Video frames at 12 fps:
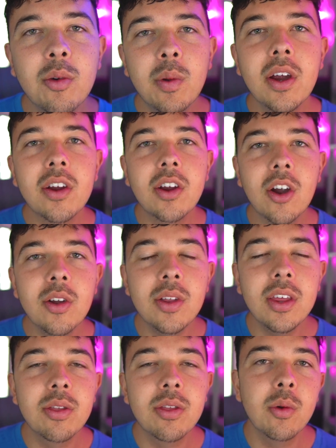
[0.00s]
So we are
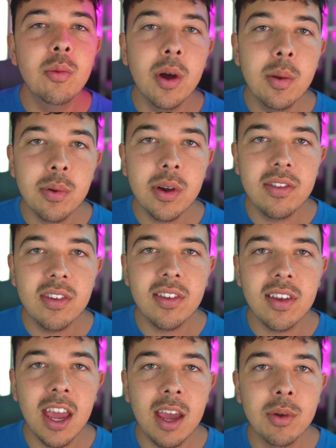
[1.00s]
currently through one
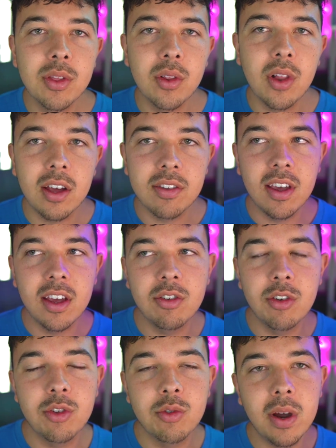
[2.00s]
preseason game with the Los
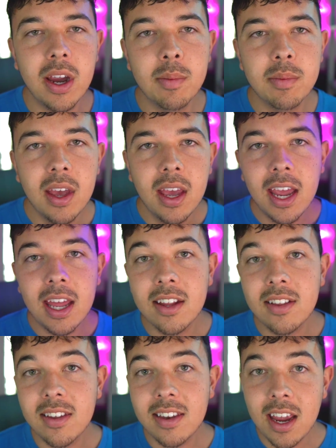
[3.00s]
Angeles Rams, and
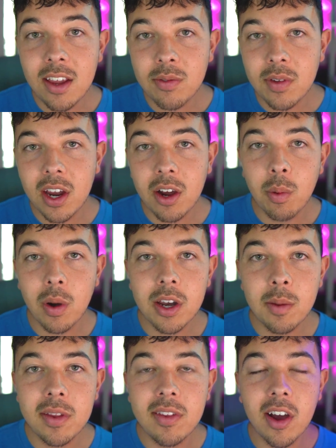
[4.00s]
in today's video, we're
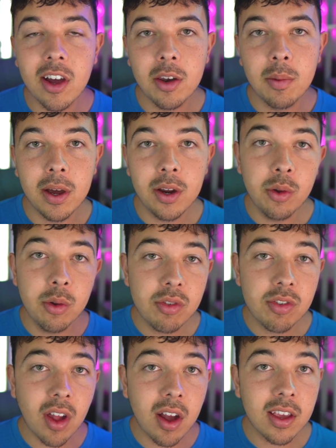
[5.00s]
going to be talking about
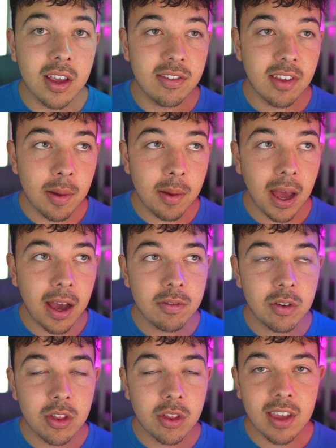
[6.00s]
whose stock is up
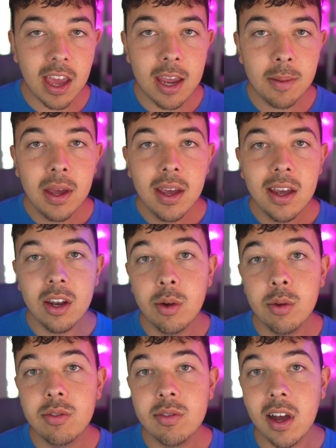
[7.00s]
after this game and
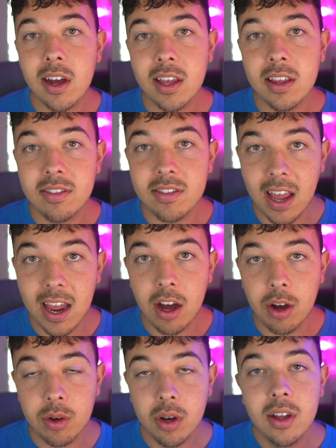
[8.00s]
whose stock is
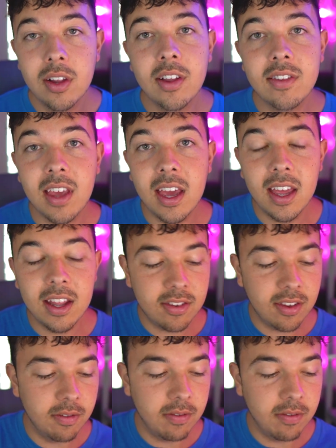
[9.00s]
down. Let's get into the